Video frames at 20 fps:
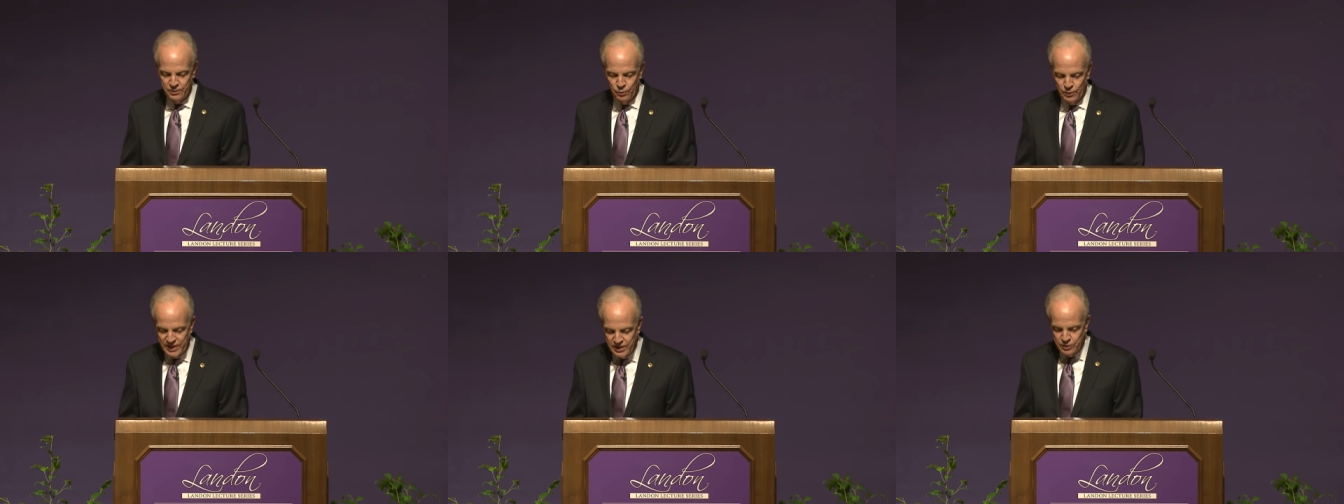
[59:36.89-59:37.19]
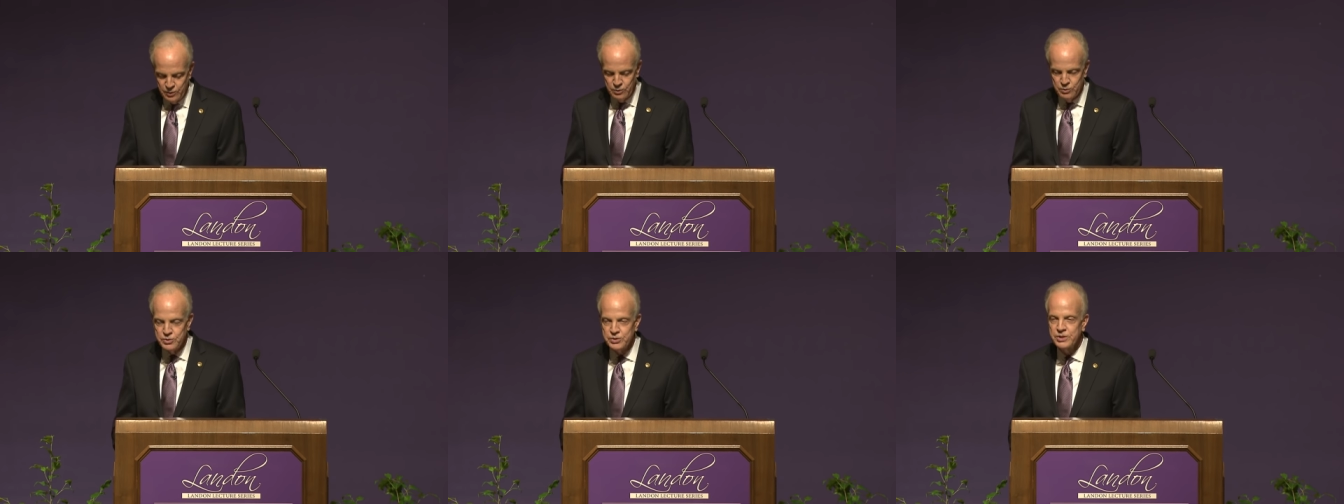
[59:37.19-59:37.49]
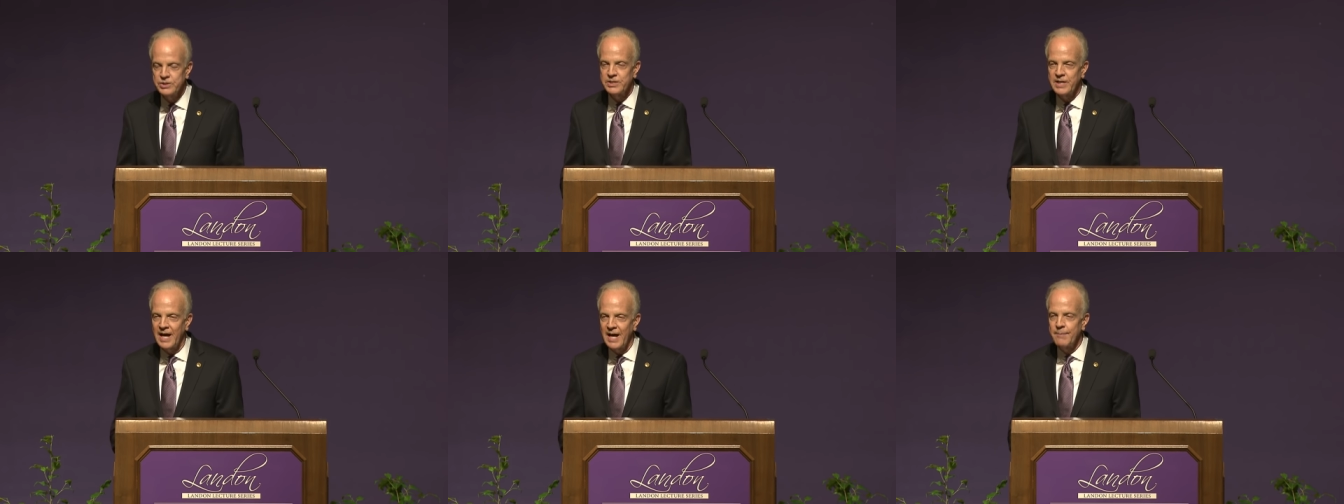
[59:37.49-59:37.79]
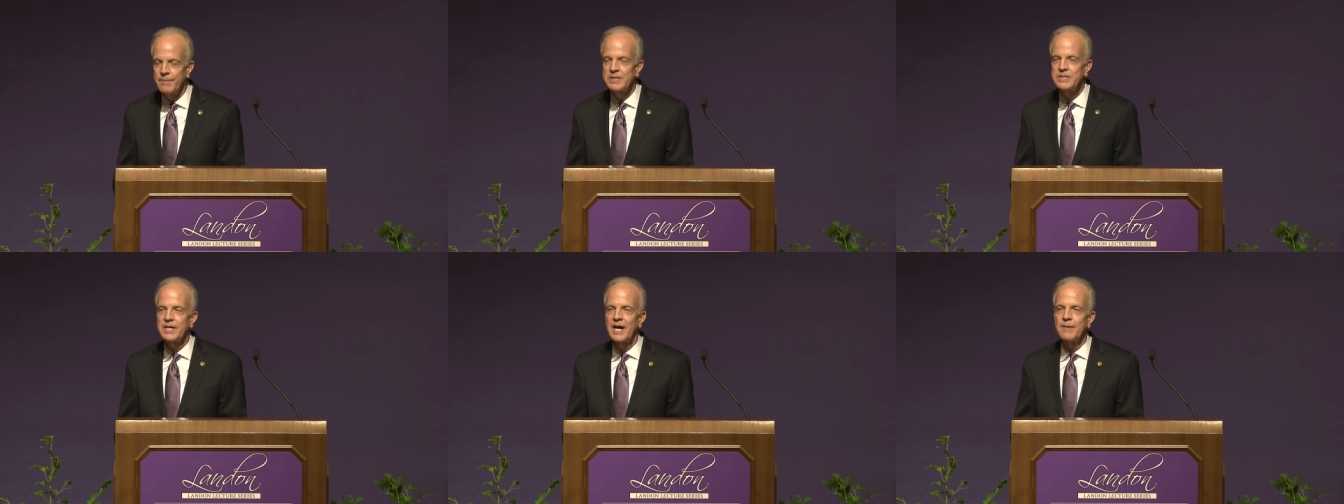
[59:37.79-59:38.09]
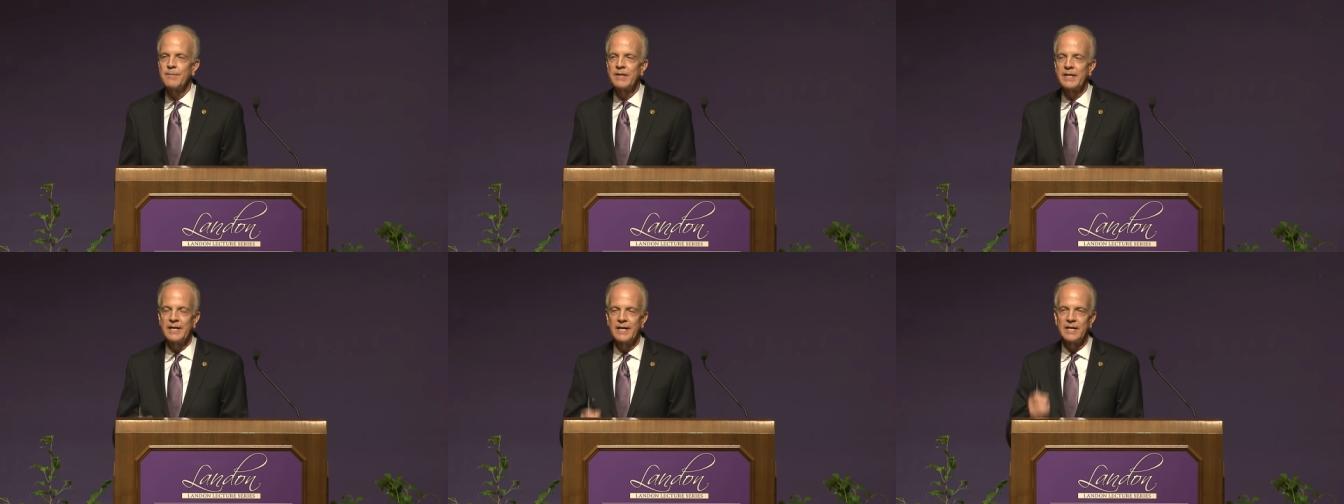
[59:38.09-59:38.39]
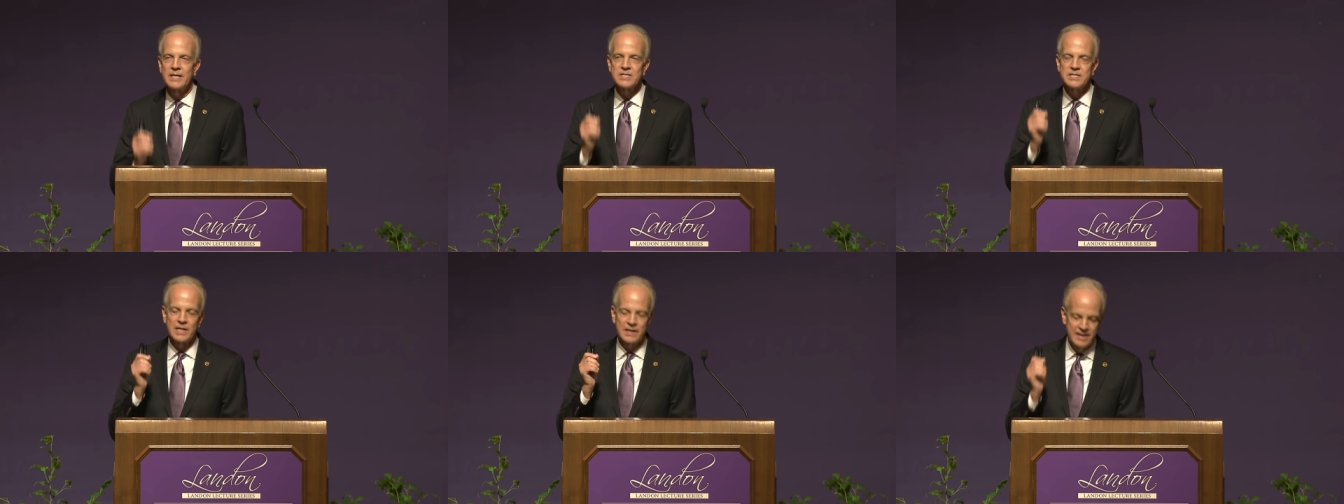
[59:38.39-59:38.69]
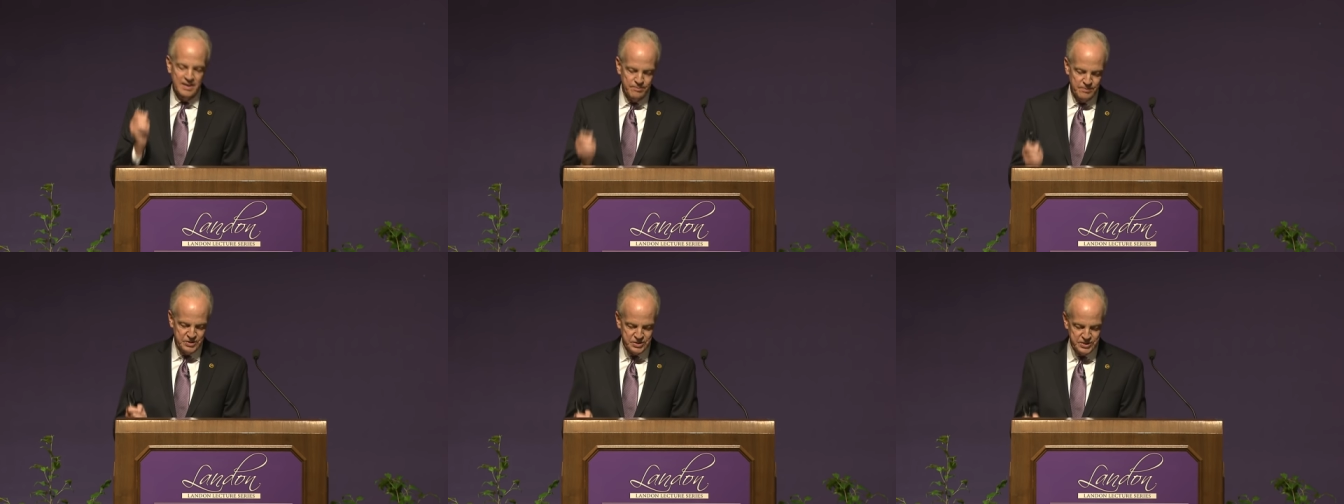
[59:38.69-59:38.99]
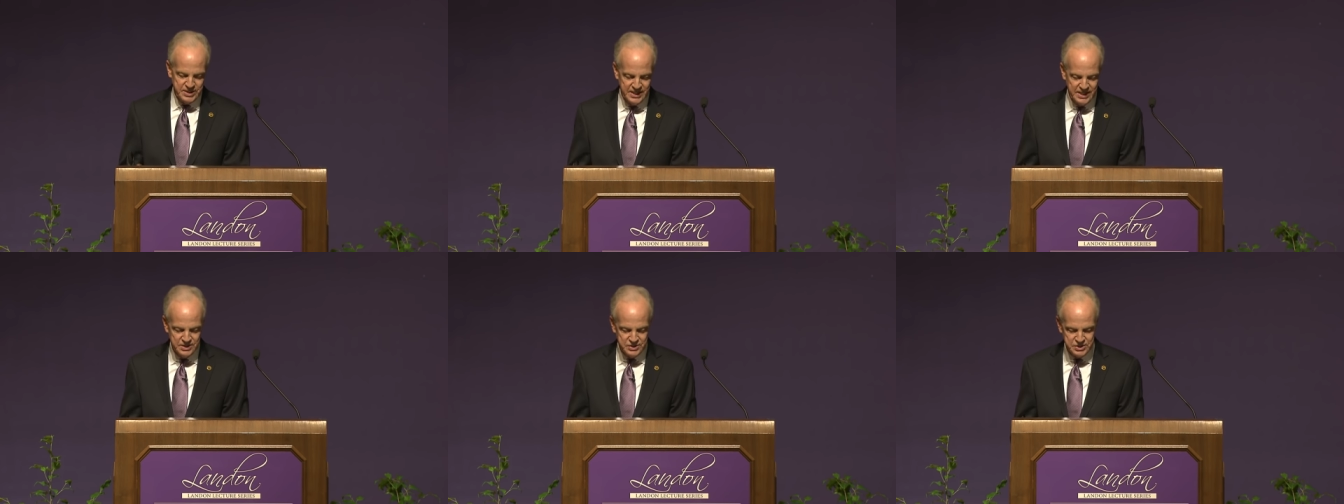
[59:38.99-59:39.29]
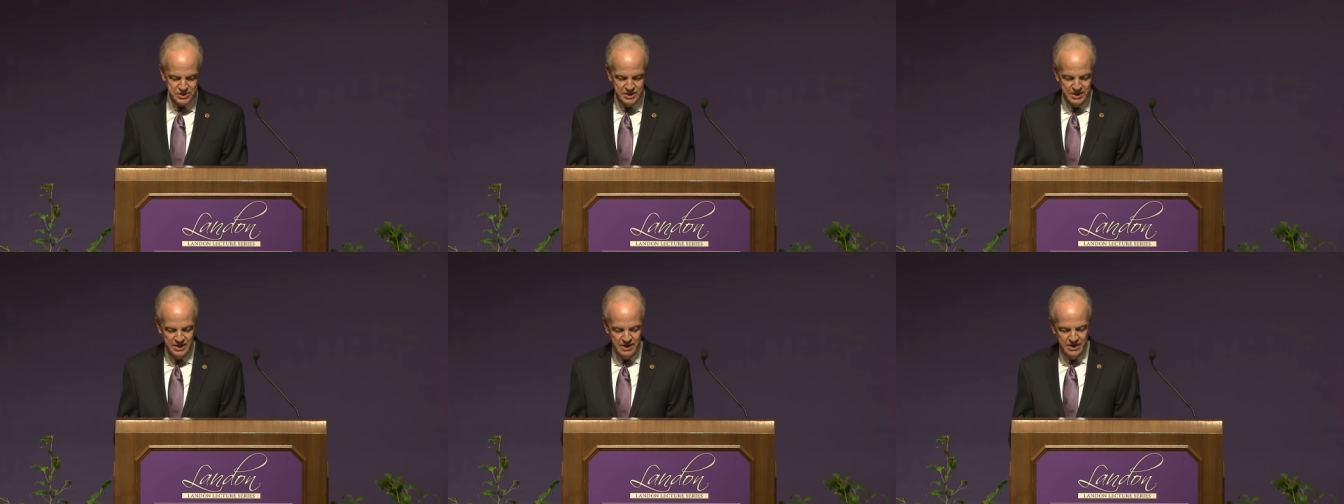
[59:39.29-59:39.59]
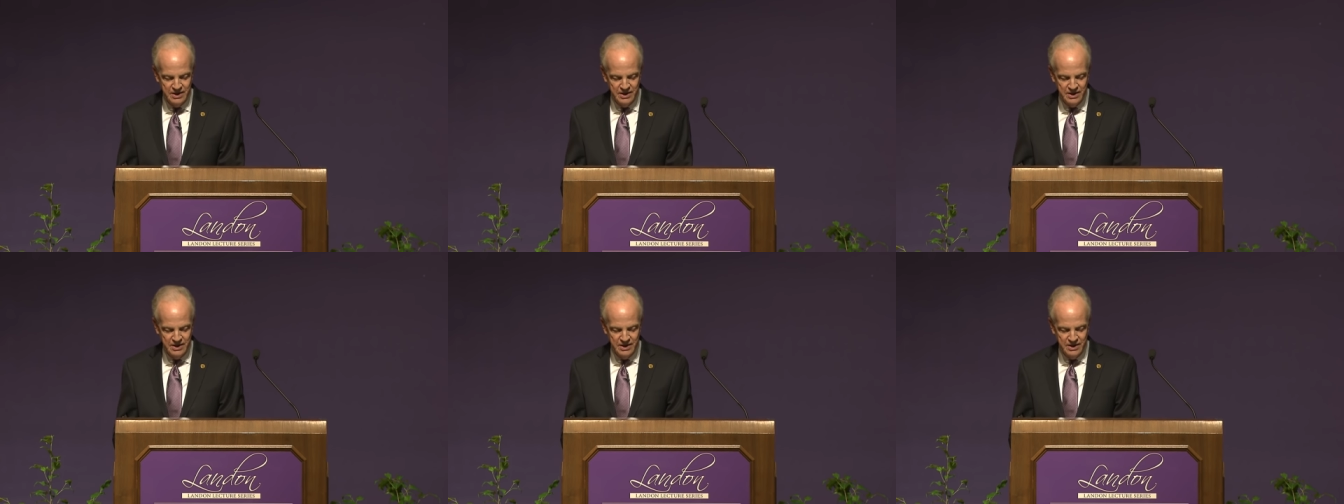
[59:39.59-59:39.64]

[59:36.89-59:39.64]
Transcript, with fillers: we used time and time again as a litmus test